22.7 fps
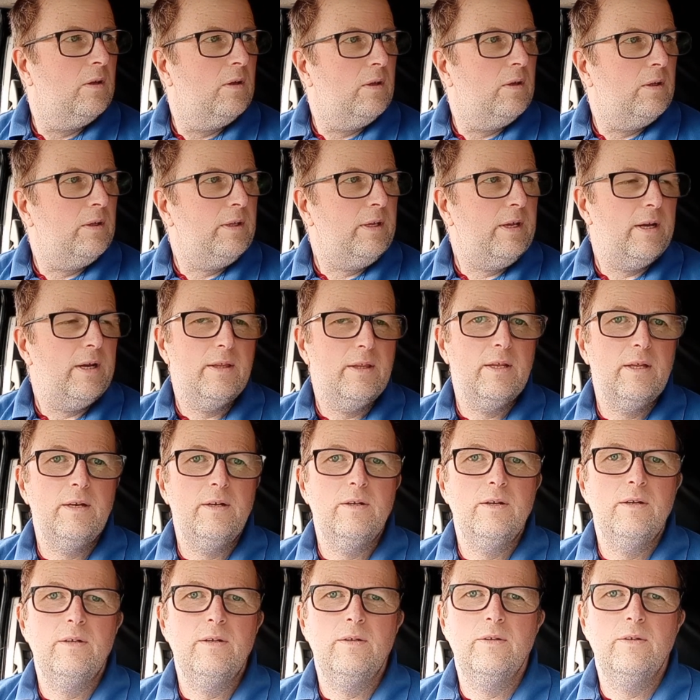Yeah, and
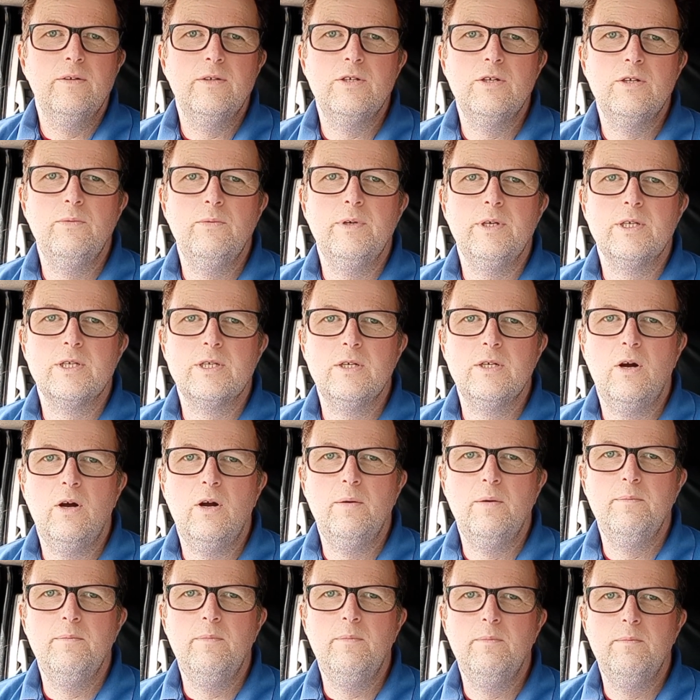then 2 weeks
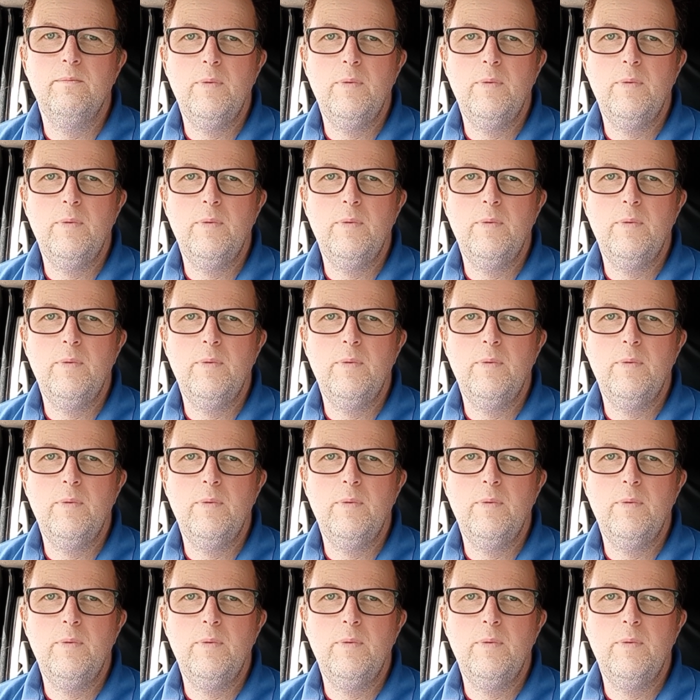time